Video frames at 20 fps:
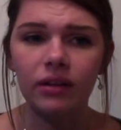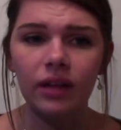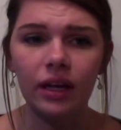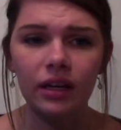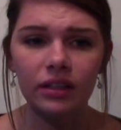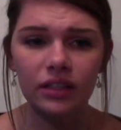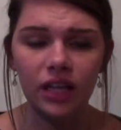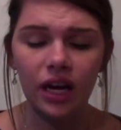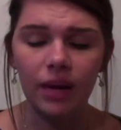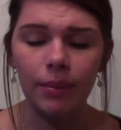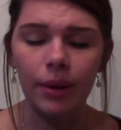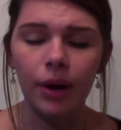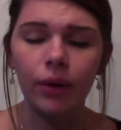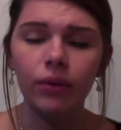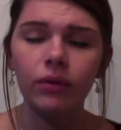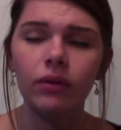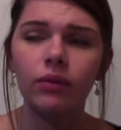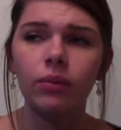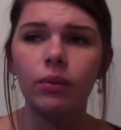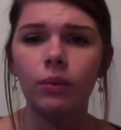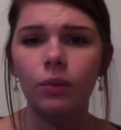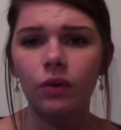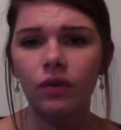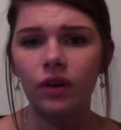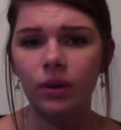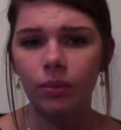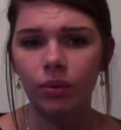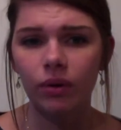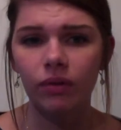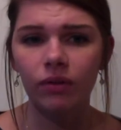like timeouts,
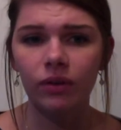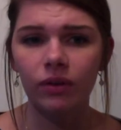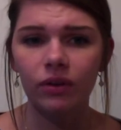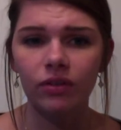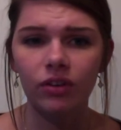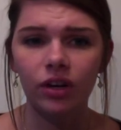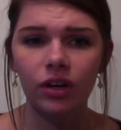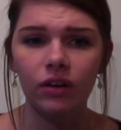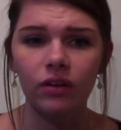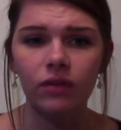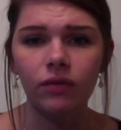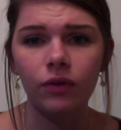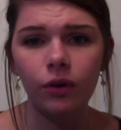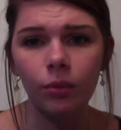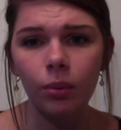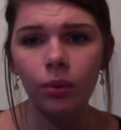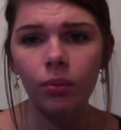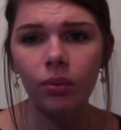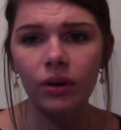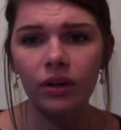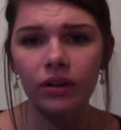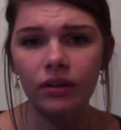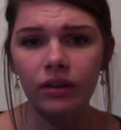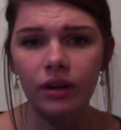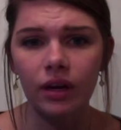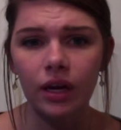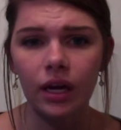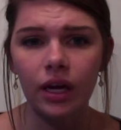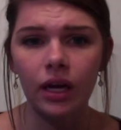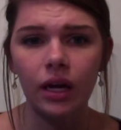removing privileges, verbal
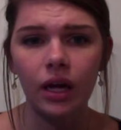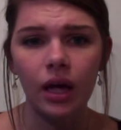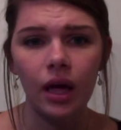reasoning,